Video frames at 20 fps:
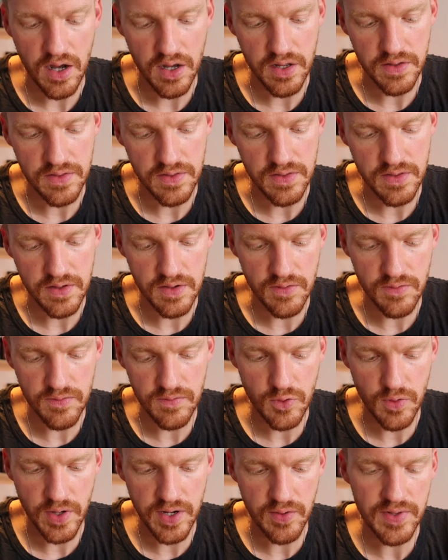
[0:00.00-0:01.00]
on the
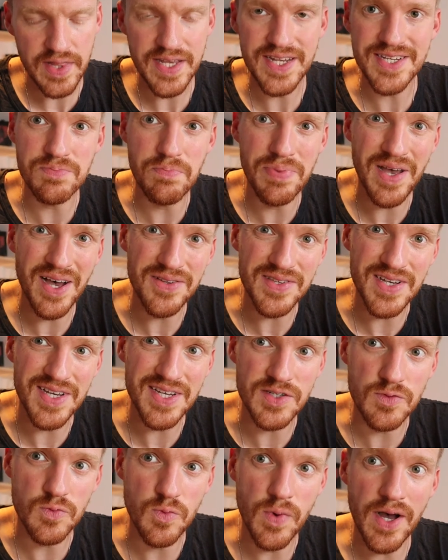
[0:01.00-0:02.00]
quick release belt
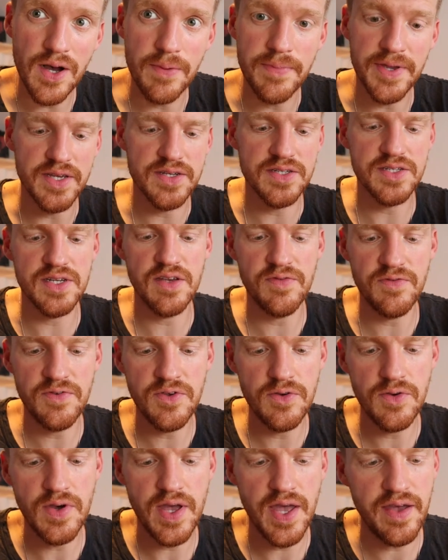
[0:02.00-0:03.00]
as well, because if
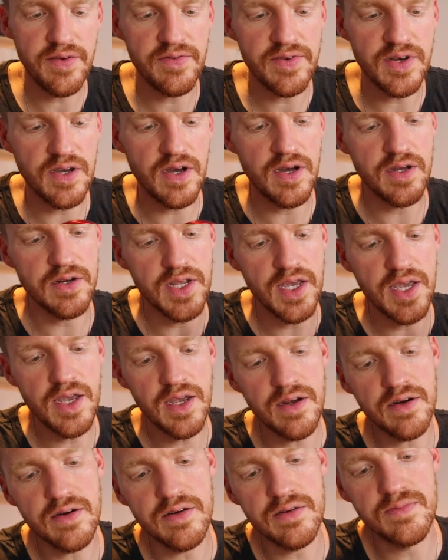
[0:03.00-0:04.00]
you have it on
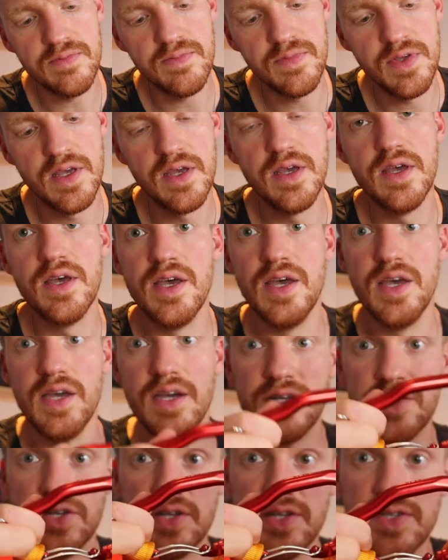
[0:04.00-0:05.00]
here,
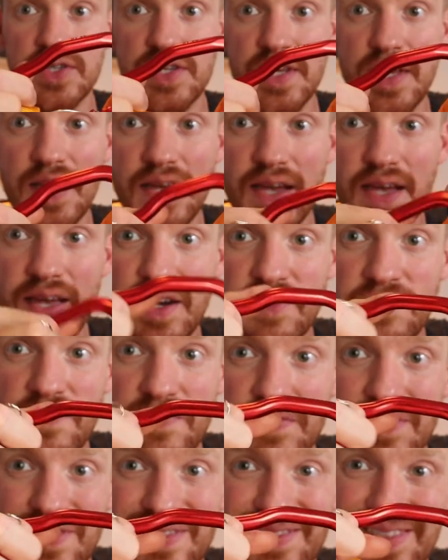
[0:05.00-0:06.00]
as you can see, and
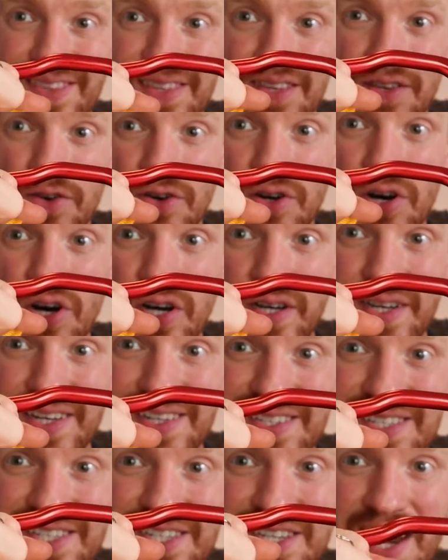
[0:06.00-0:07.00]
if your hook
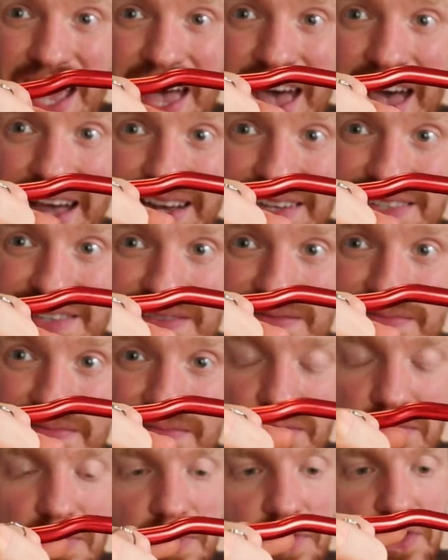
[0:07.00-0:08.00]
gets snagged,
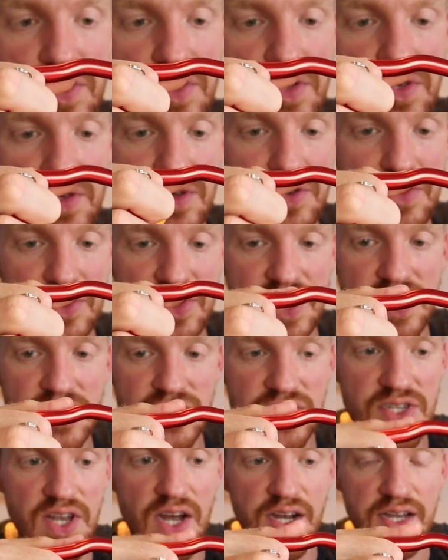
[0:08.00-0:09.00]
you're still
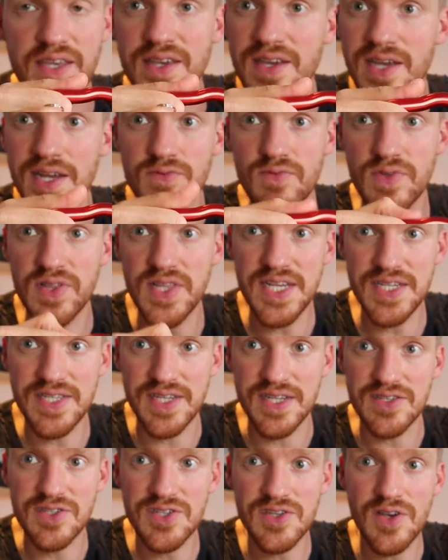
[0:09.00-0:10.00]
stuck and you can't
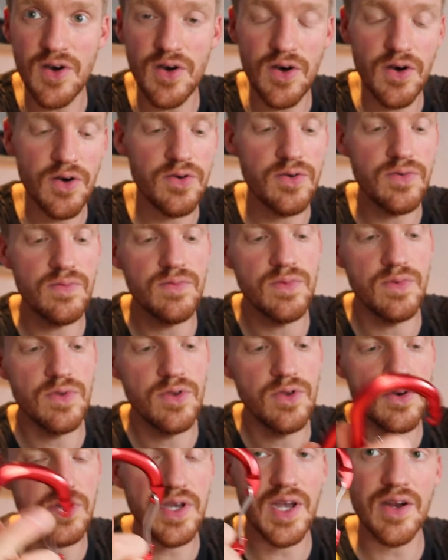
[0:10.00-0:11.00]
release it. So
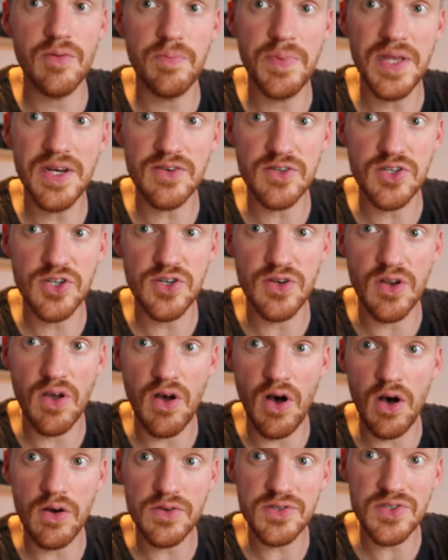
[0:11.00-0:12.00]
your carabiner should
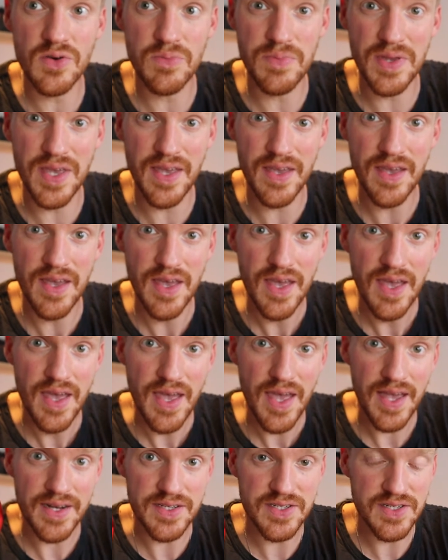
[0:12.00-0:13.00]
also be
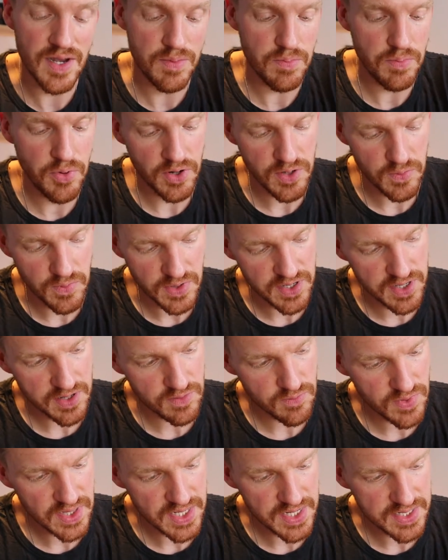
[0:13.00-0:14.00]
at some point where you
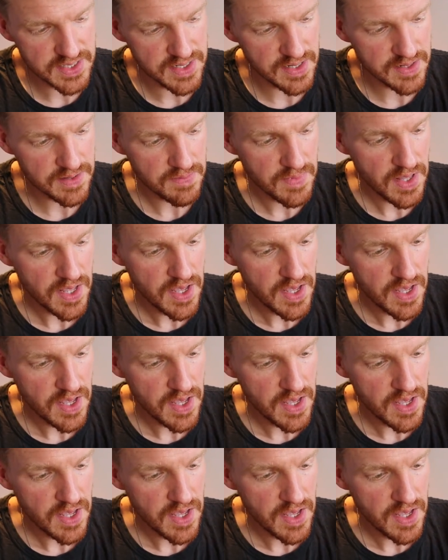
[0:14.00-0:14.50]
can release it.